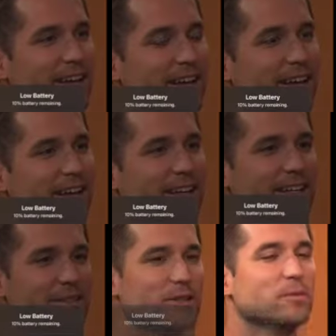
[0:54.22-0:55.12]

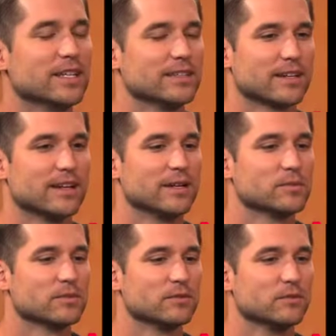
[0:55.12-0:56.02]
And too many
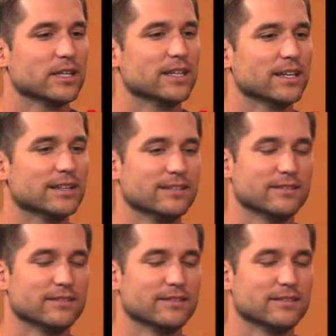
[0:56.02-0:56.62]
times we get